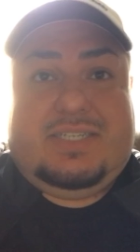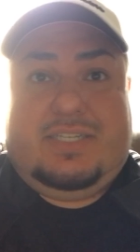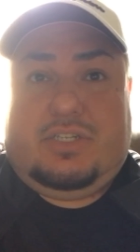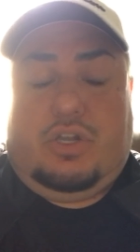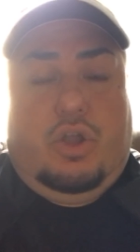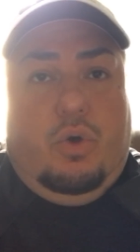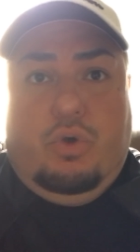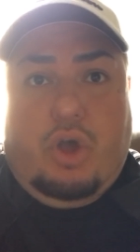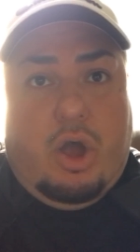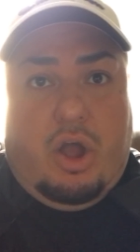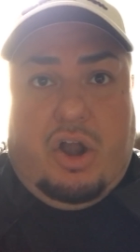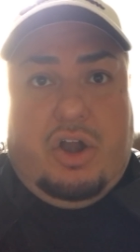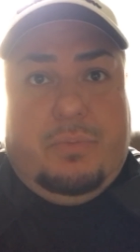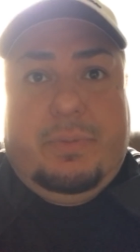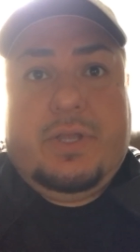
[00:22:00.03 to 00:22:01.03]
it's low
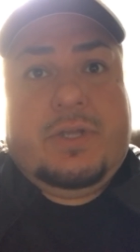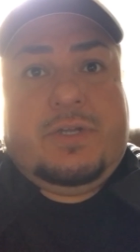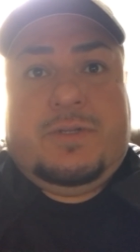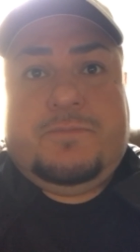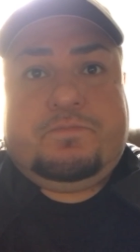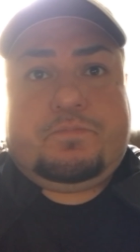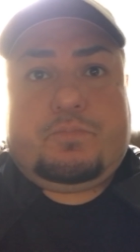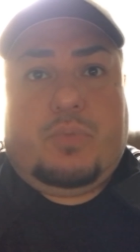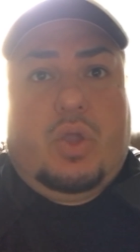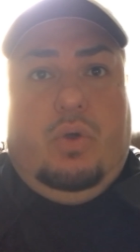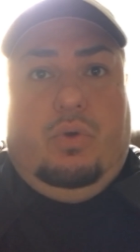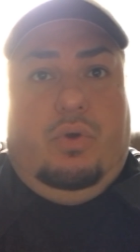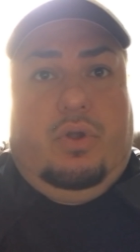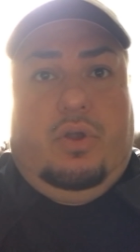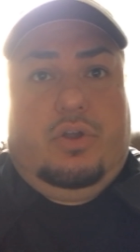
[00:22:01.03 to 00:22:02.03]
carb
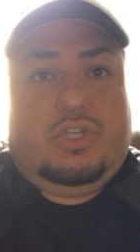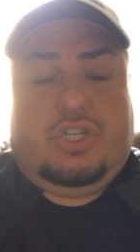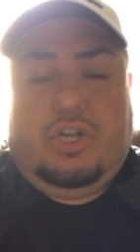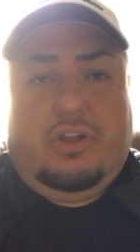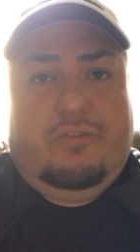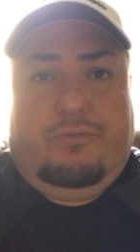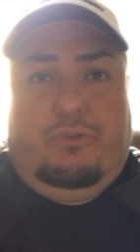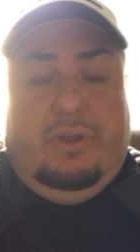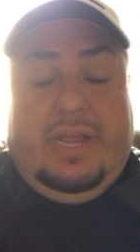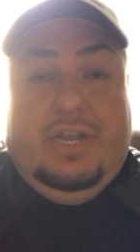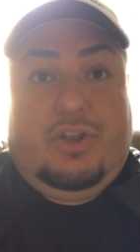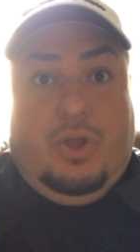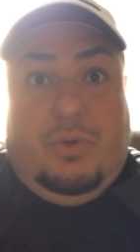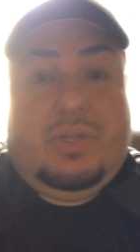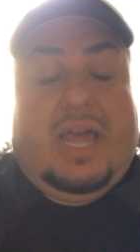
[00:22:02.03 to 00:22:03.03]
or sugar-free.
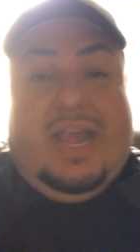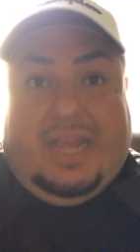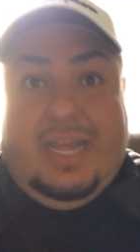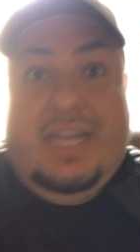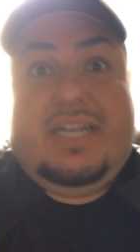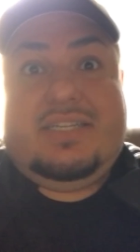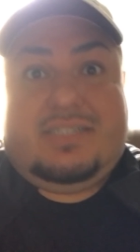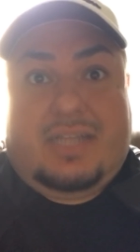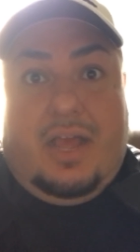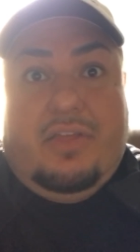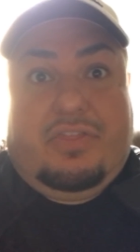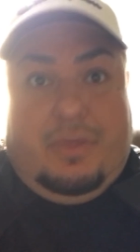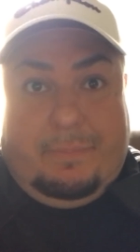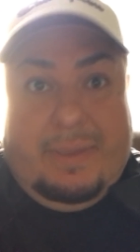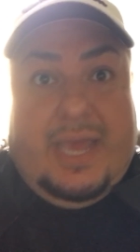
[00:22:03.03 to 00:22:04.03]
No, like it is
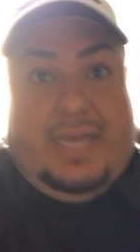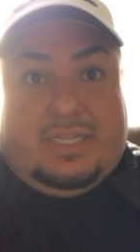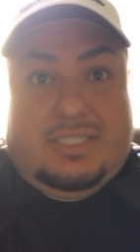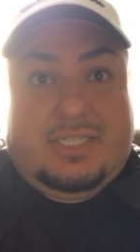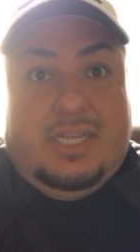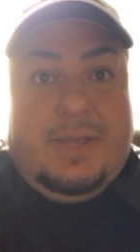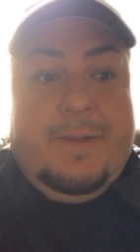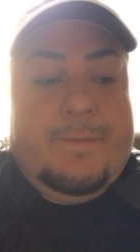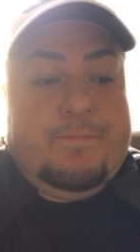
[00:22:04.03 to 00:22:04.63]
the best.